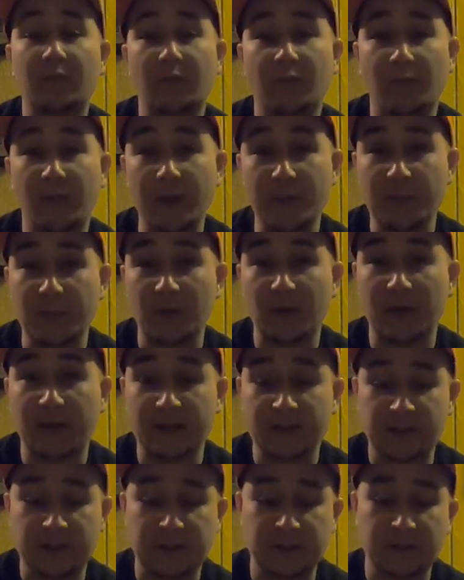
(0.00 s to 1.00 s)
rebuilt
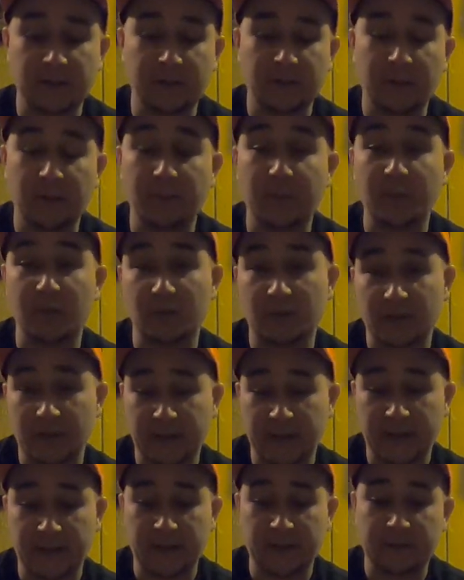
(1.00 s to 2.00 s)
engine, built
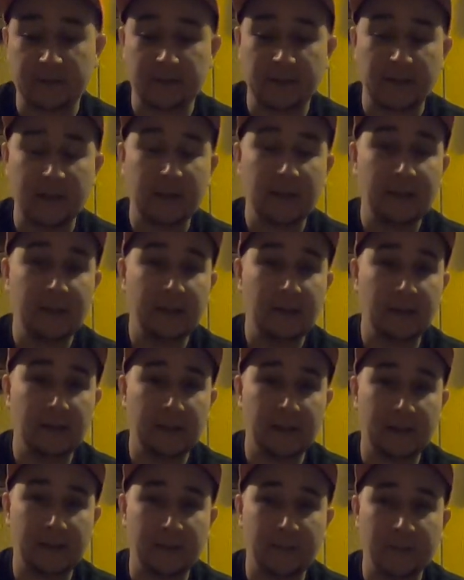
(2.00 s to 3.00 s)
trans,
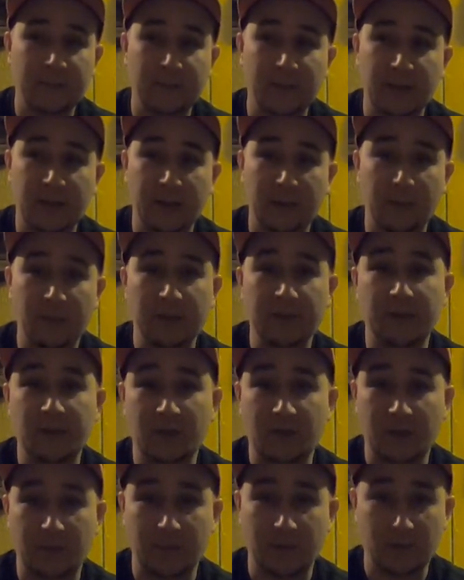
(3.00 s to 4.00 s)
and I believe the
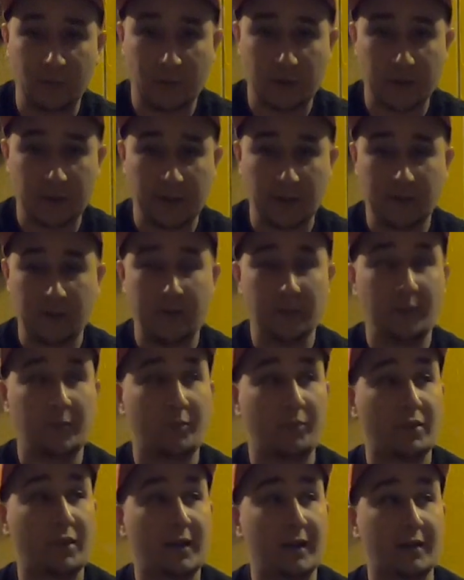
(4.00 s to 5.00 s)
turbos were done
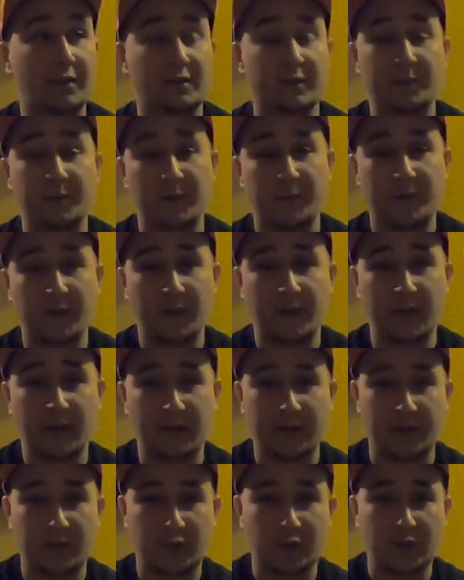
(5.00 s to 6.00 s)
prior to me
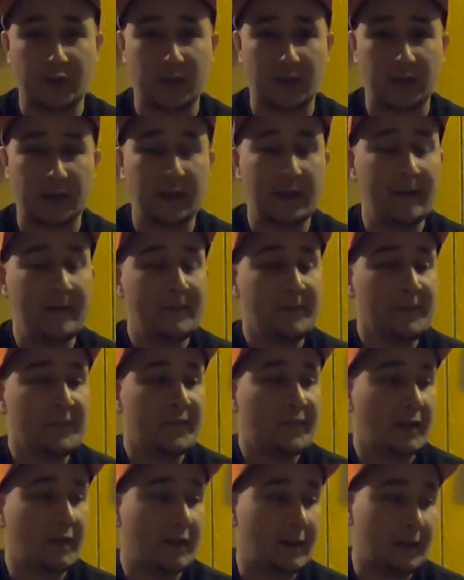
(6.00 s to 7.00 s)
getting the truck.
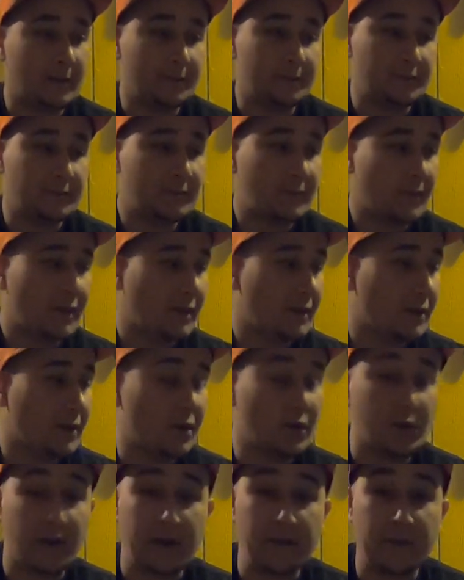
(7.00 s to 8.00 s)

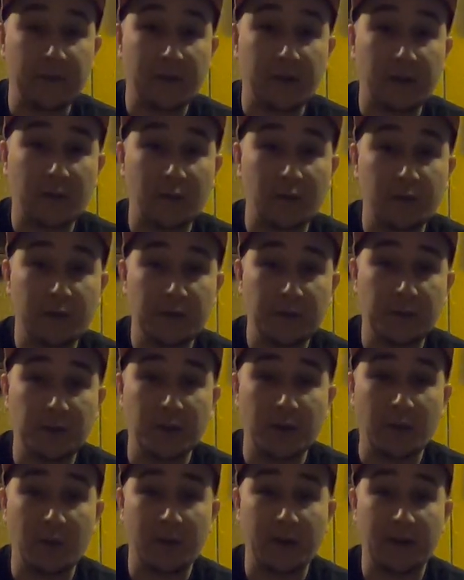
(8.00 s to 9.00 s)
Great vehicle.
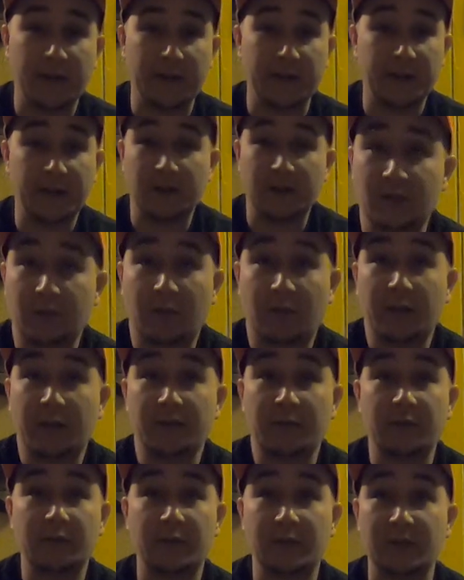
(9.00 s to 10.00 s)
It
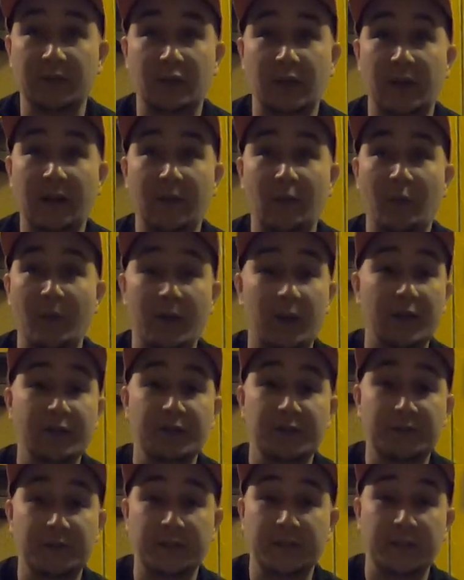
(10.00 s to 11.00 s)
run and drive well, as
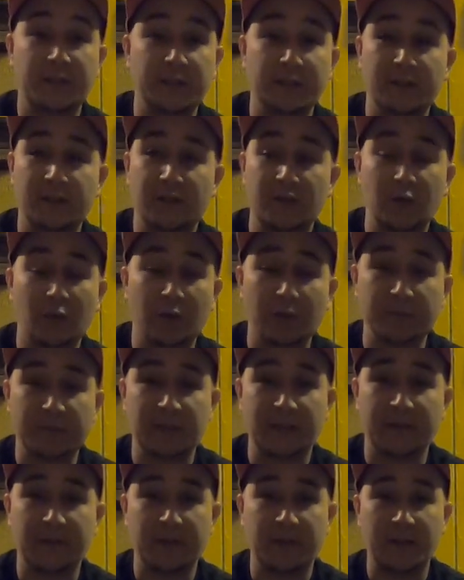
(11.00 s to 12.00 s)
you see it in the storms
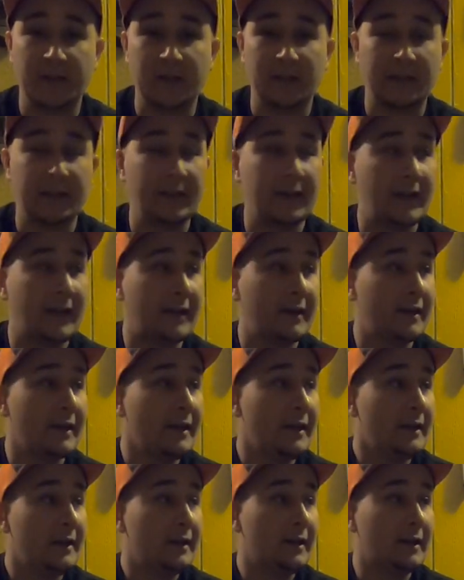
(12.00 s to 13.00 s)
and everything like that.
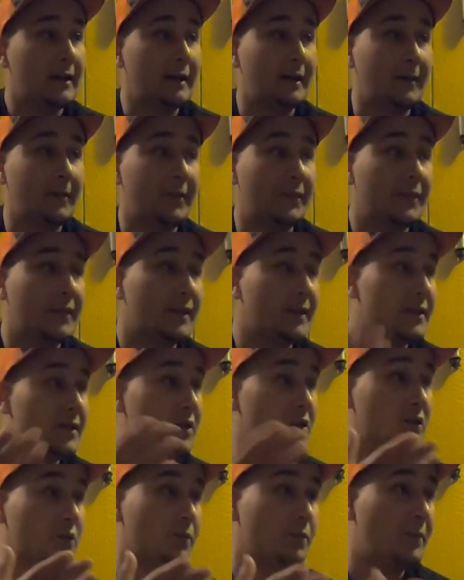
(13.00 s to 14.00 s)

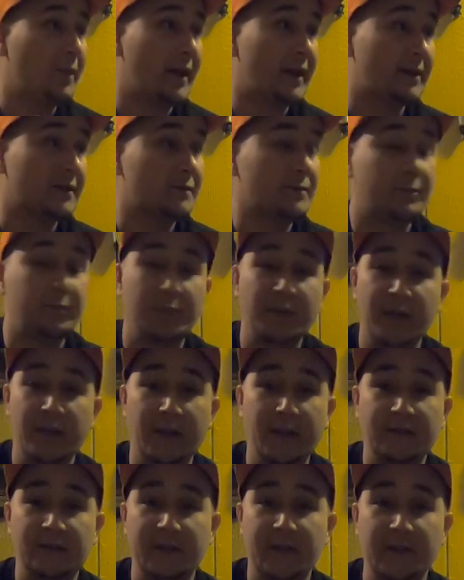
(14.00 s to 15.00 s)
Just passed
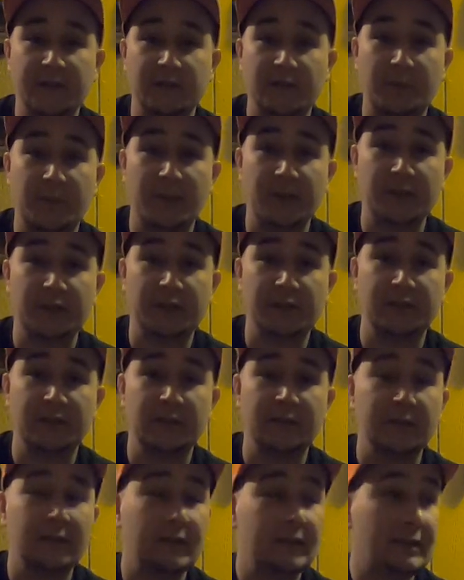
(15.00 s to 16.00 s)
PA state
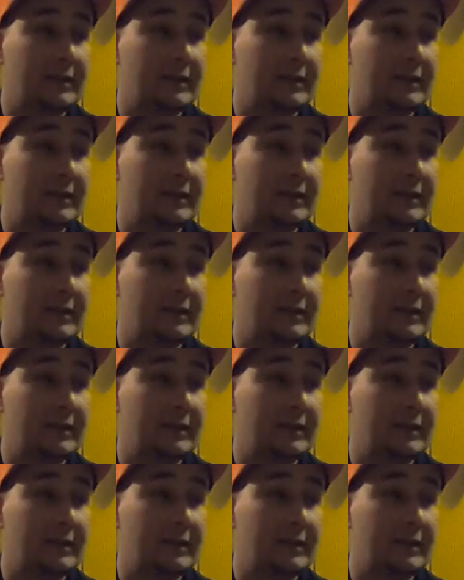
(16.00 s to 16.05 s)
inspection.